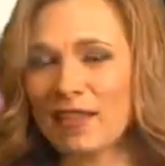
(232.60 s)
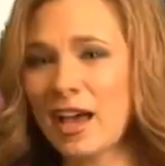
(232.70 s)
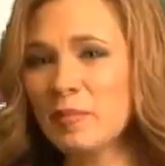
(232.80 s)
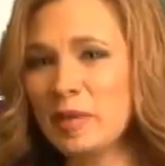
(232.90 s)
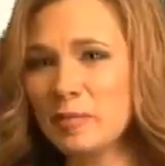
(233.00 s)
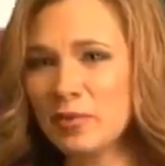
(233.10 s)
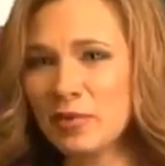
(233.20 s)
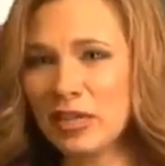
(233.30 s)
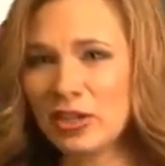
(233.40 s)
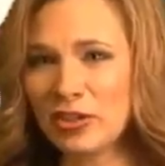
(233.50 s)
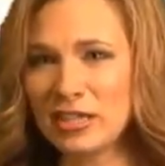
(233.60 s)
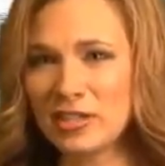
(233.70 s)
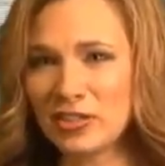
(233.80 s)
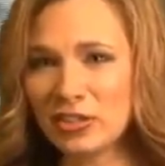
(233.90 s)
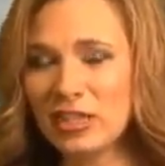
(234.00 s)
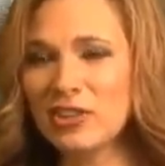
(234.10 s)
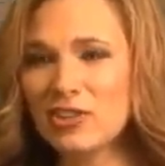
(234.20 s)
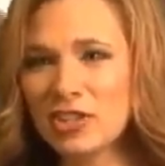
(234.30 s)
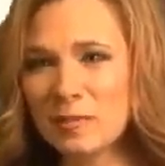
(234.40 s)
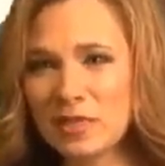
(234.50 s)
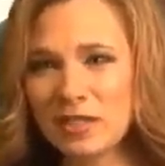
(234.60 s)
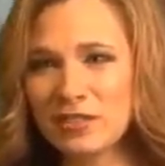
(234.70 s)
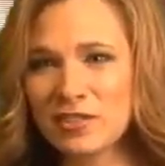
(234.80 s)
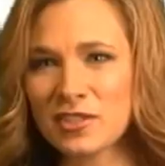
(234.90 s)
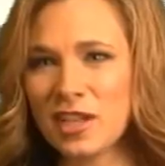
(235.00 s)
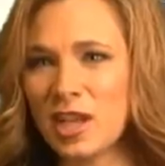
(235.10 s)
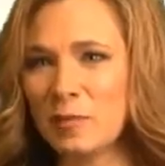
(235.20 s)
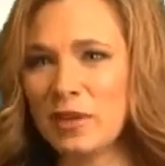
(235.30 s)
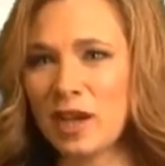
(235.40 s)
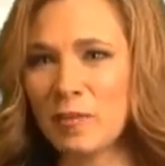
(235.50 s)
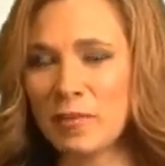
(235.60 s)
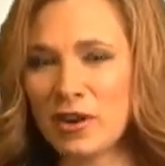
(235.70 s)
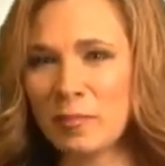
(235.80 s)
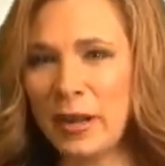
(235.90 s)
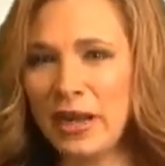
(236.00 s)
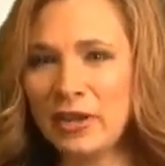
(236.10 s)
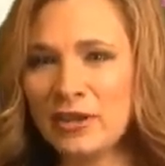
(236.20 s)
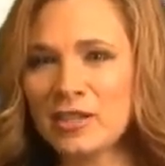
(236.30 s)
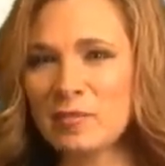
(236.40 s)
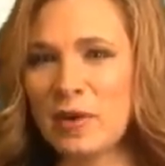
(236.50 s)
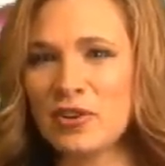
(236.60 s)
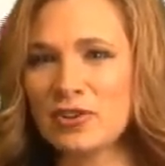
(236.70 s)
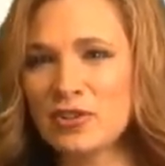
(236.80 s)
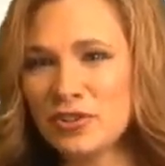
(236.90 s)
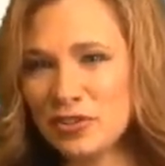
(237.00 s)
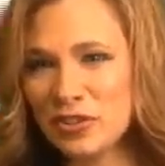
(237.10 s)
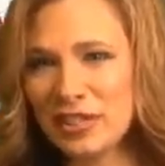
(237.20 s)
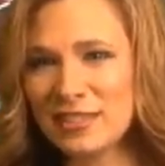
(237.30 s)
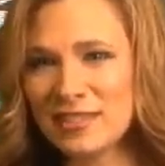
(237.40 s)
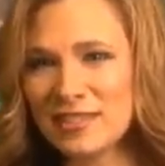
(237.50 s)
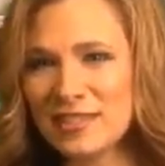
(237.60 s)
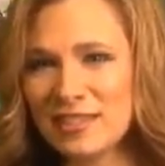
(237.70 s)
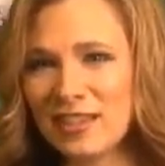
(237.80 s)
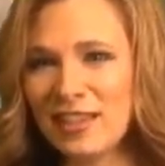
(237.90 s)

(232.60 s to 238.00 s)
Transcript: a lot of people increase their leadership skills, become better parents, better students,